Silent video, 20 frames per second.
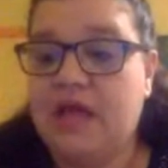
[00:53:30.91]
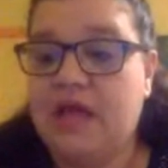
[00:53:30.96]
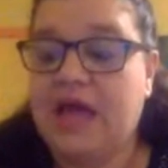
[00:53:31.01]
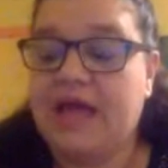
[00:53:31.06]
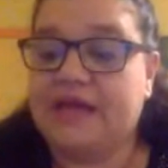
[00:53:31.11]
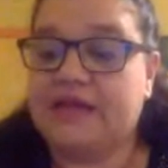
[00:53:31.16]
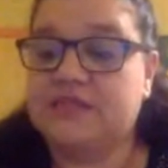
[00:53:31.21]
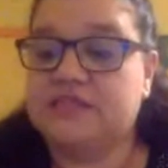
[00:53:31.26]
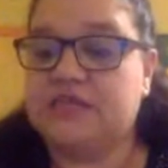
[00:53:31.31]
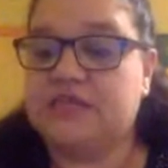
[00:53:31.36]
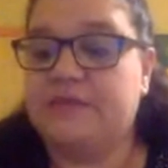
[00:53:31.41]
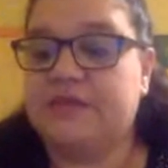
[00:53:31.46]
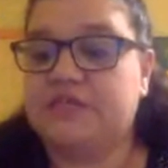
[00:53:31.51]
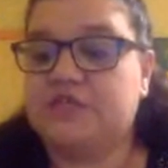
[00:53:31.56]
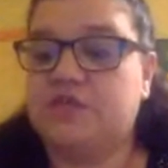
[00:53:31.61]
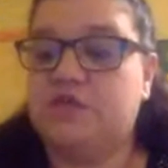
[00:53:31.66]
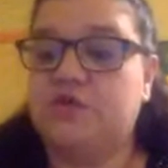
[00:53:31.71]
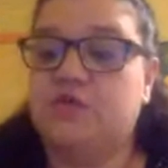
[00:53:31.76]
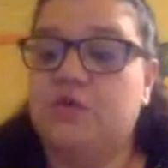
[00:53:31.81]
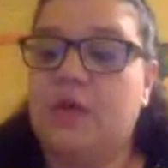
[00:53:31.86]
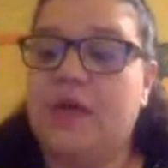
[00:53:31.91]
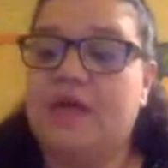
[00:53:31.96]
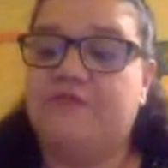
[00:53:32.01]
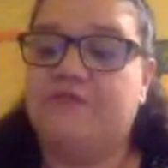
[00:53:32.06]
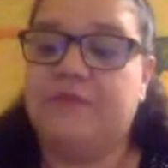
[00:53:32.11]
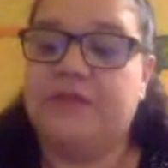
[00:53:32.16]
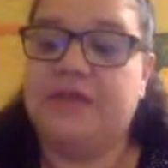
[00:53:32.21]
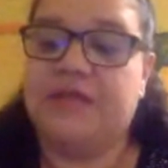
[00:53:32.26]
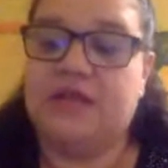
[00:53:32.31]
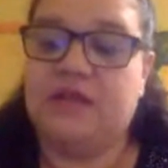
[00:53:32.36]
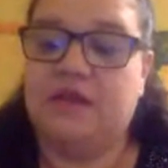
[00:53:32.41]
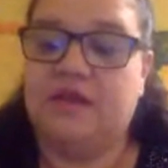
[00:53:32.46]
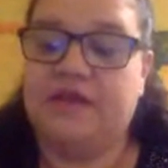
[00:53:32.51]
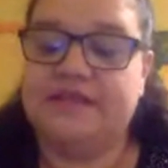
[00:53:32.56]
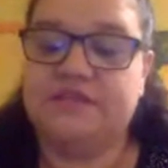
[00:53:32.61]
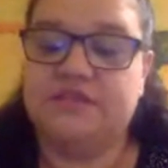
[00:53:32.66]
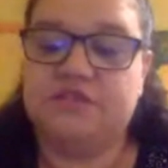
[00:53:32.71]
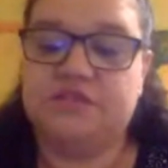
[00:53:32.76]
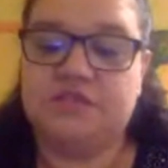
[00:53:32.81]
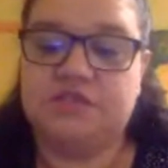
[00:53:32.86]
academics who have been
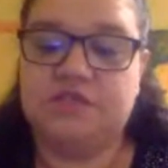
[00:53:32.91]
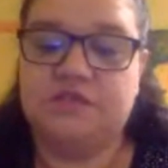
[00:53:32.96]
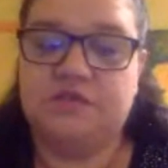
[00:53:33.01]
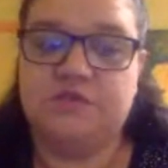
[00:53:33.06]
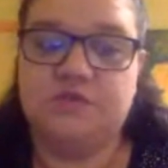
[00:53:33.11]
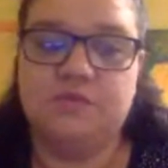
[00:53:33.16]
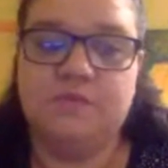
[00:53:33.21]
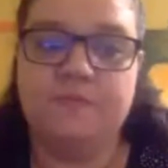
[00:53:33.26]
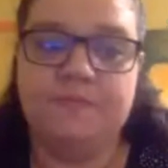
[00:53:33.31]
inclined to